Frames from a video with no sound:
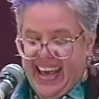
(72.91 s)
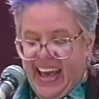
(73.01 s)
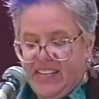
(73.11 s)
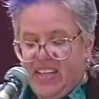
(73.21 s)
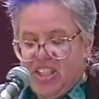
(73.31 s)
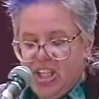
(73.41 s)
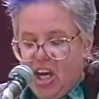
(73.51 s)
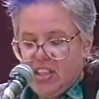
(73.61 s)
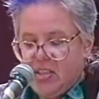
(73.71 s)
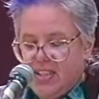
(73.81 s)
And then she
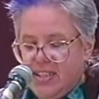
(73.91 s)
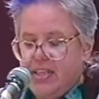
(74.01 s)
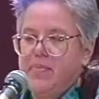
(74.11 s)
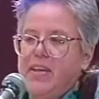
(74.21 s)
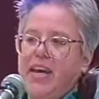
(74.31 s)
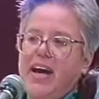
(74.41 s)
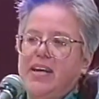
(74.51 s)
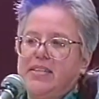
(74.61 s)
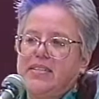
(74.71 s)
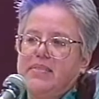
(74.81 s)
also said something
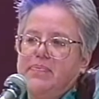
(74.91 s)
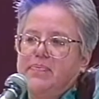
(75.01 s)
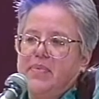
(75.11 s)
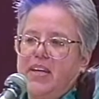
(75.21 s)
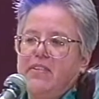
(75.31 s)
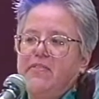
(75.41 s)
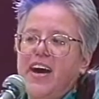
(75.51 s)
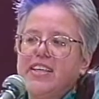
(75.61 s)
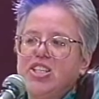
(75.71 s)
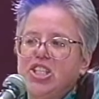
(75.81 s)
else. And the
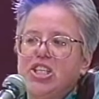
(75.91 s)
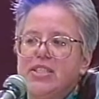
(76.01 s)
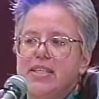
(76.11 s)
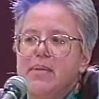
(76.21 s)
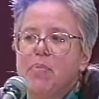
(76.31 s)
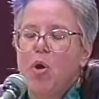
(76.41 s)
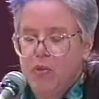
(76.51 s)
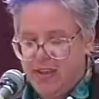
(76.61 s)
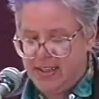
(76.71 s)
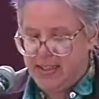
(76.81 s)
fact that she could say
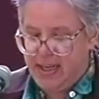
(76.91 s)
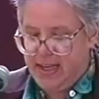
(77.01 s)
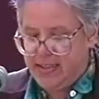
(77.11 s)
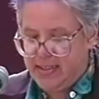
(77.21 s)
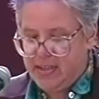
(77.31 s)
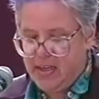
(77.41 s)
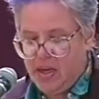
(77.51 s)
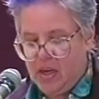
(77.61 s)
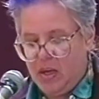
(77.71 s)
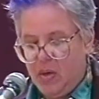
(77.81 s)
both these things
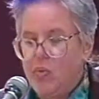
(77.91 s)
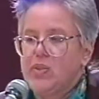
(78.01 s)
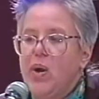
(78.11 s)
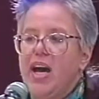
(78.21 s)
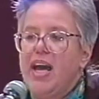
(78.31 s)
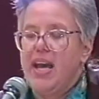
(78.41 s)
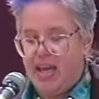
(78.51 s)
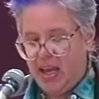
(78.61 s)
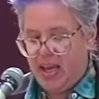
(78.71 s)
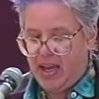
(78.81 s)
was why
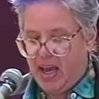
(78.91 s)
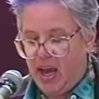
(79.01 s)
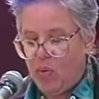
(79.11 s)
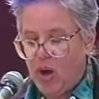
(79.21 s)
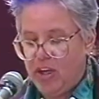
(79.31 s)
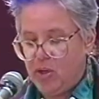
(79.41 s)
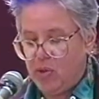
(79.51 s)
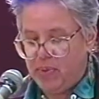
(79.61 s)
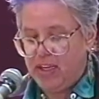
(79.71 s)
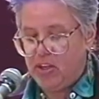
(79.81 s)
I wanted her to
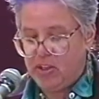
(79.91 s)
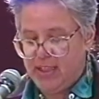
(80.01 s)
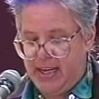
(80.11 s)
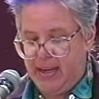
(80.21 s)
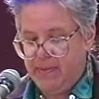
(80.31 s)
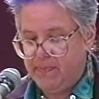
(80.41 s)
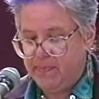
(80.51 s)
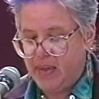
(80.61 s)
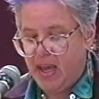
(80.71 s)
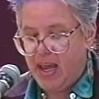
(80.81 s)
be here today.
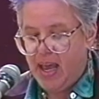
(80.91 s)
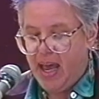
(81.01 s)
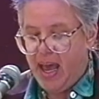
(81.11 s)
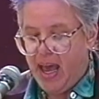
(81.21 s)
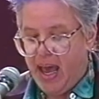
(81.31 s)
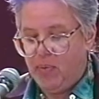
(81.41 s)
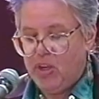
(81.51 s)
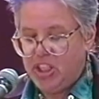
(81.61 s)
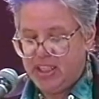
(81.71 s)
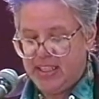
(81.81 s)
And
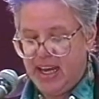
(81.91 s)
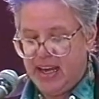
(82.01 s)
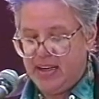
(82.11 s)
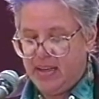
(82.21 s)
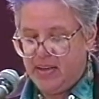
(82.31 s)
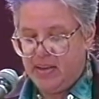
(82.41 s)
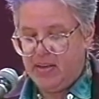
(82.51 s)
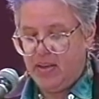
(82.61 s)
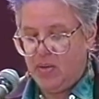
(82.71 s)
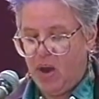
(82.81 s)
what she said,
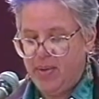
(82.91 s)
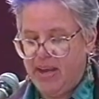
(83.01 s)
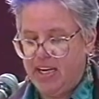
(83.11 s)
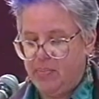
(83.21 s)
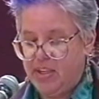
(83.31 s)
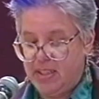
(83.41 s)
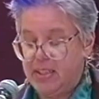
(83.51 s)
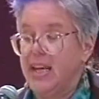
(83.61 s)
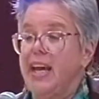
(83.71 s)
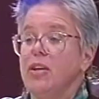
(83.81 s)
I made up into the
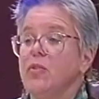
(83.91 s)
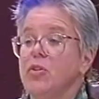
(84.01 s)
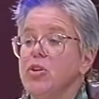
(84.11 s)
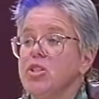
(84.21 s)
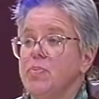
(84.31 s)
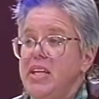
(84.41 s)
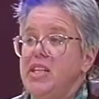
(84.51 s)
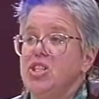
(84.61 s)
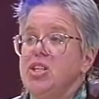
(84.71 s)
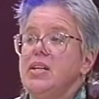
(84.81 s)
title for her
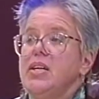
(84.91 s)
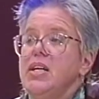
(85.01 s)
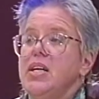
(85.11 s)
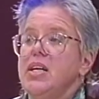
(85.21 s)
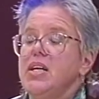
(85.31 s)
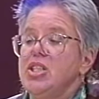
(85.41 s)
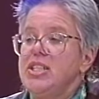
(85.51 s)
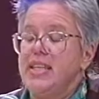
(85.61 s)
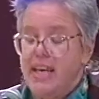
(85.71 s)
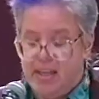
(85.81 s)
speech. She
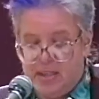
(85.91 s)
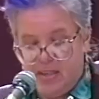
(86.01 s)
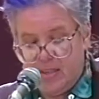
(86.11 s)
said,